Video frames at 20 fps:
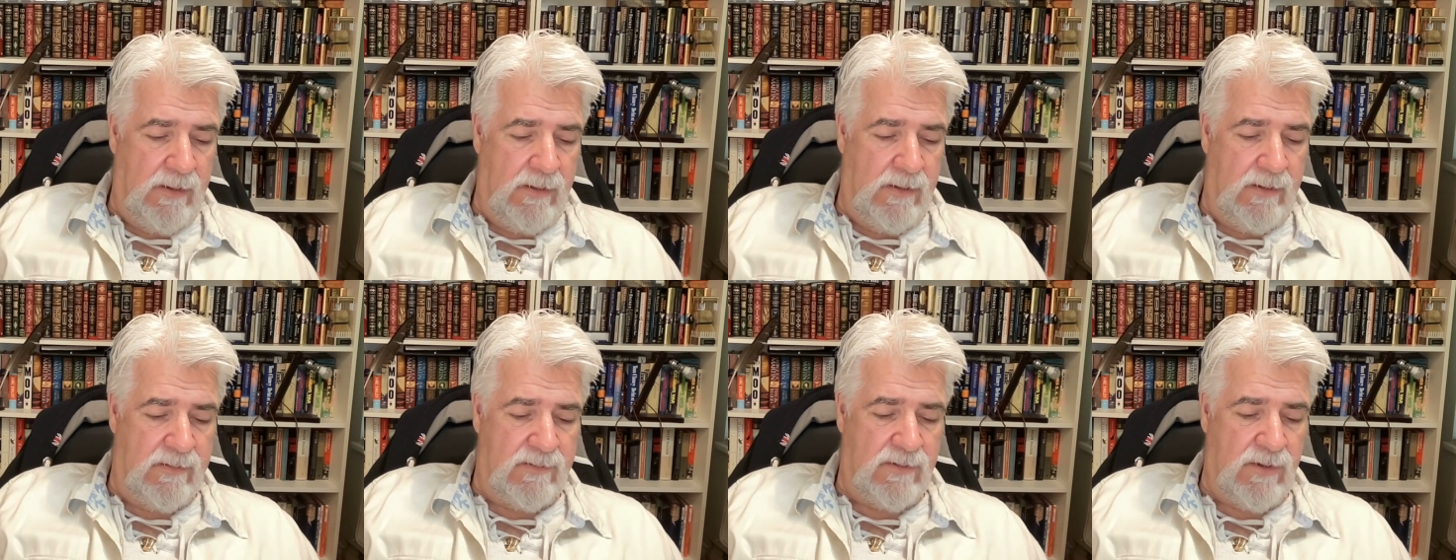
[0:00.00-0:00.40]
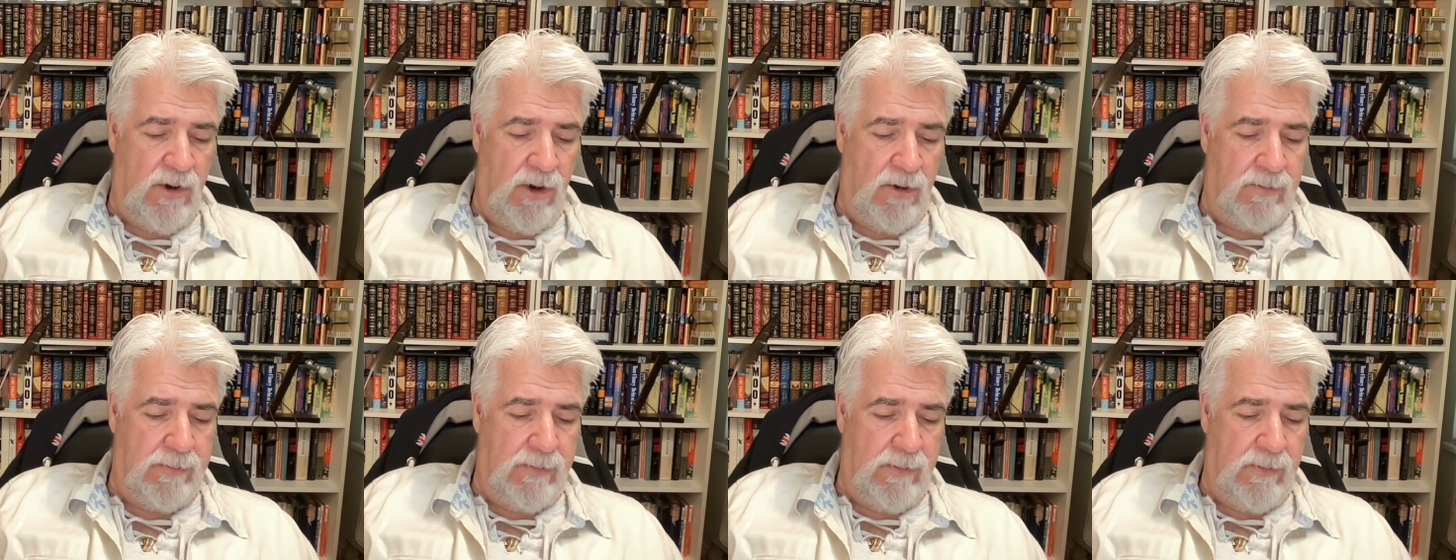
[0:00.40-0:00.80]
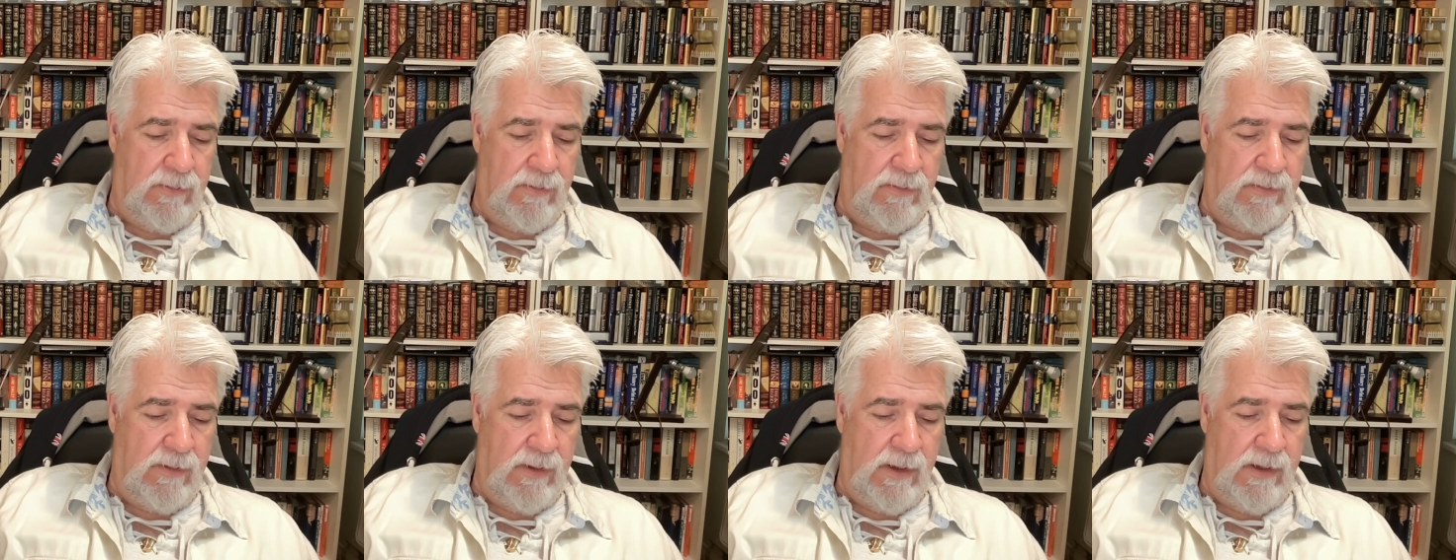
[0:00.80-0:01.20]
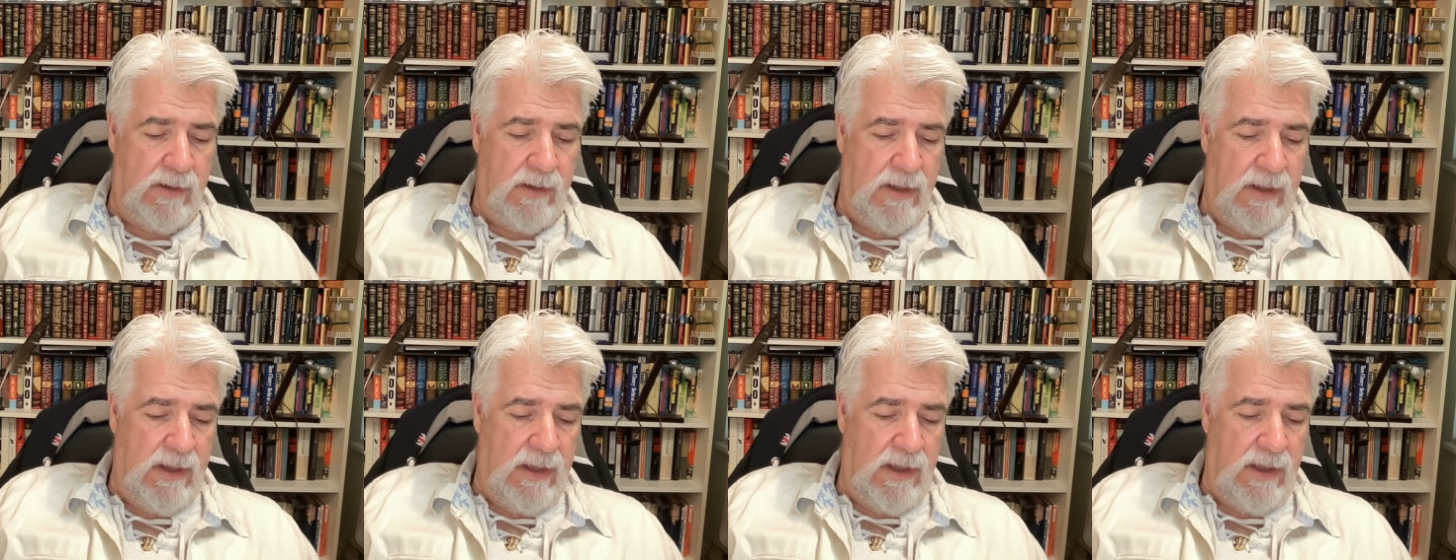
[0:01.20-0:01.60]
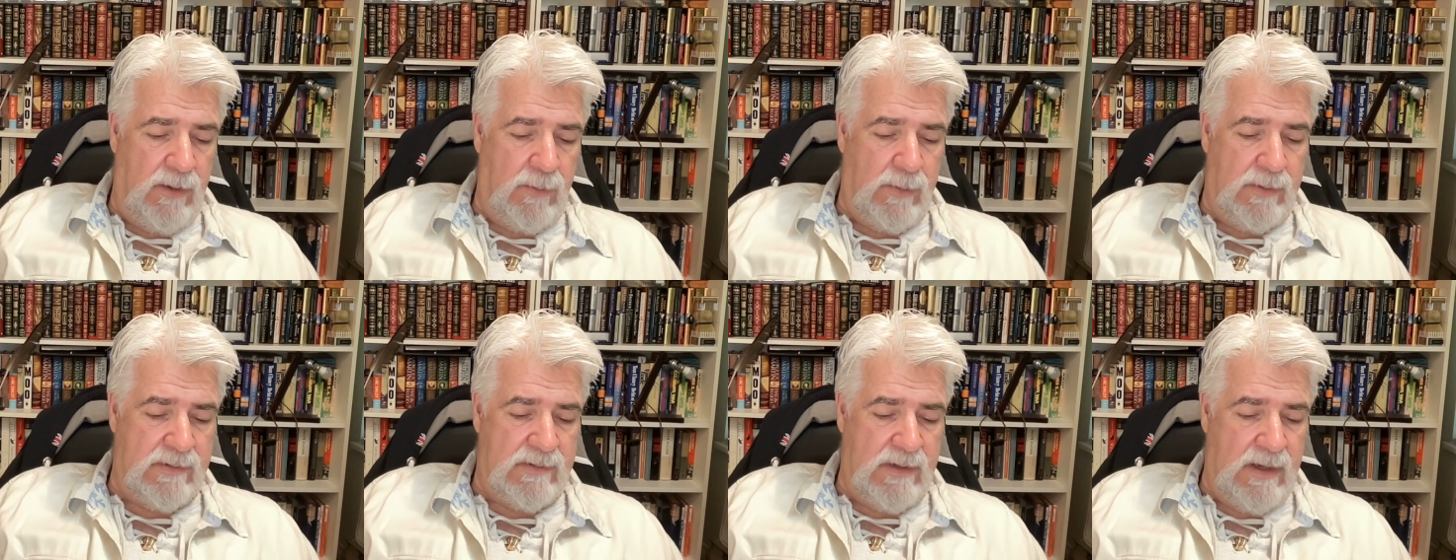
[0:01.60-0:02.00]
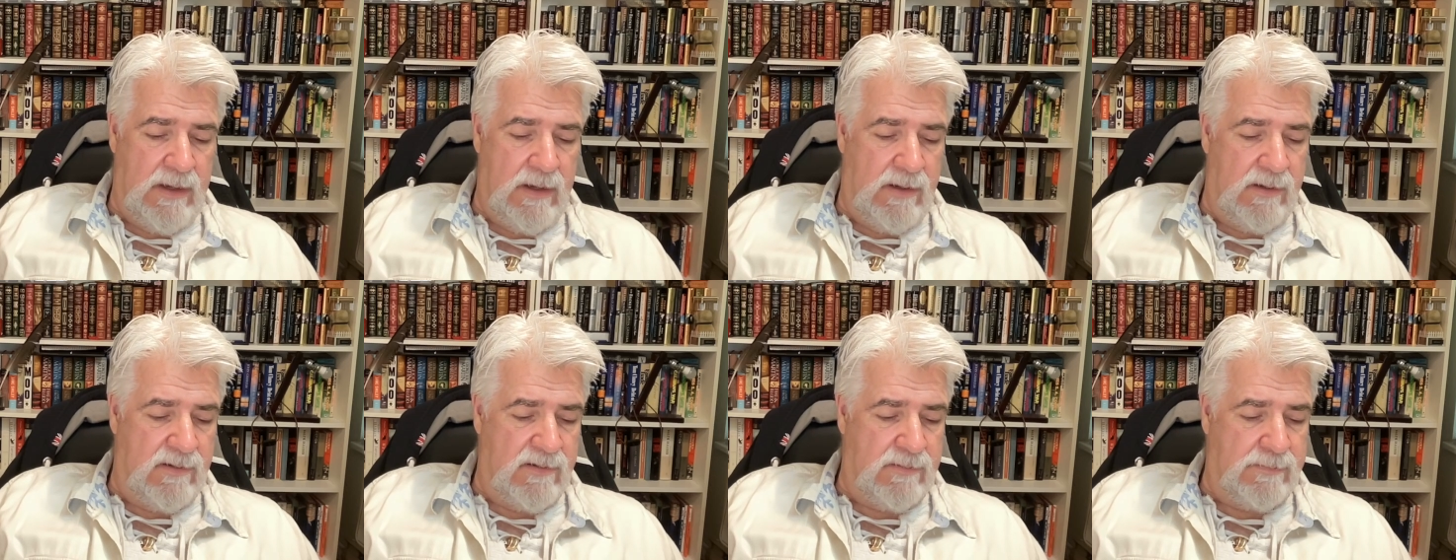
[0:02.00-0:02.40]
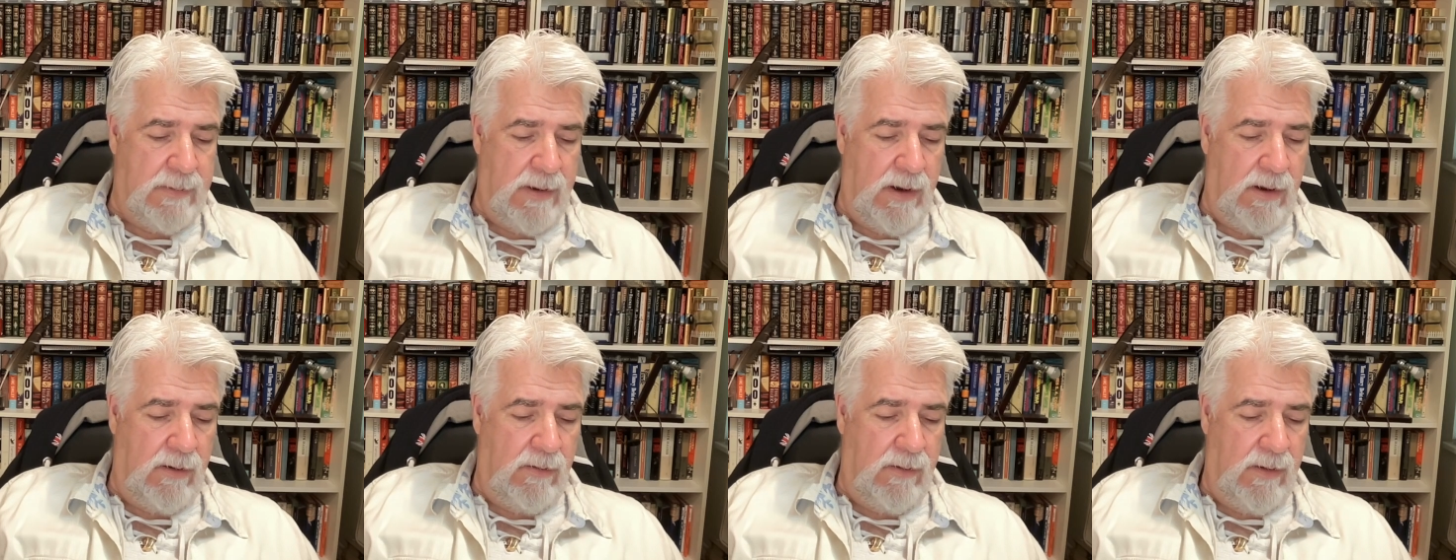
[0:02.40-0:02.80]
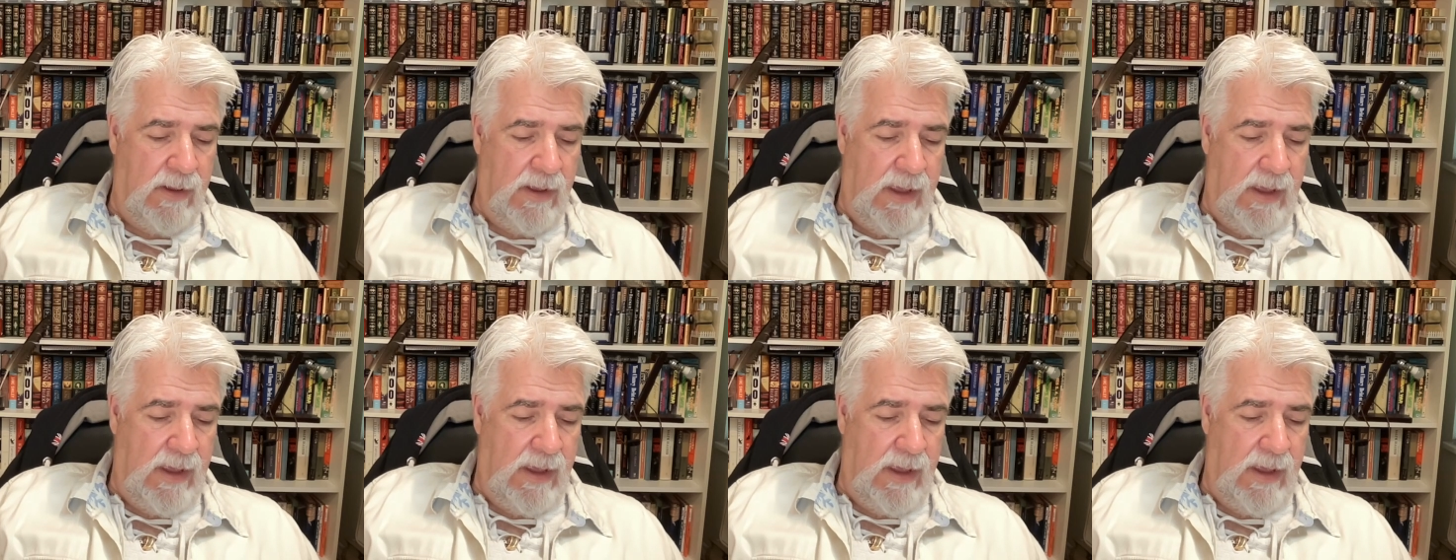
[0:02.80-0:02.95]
This carpenter thought he was in despair,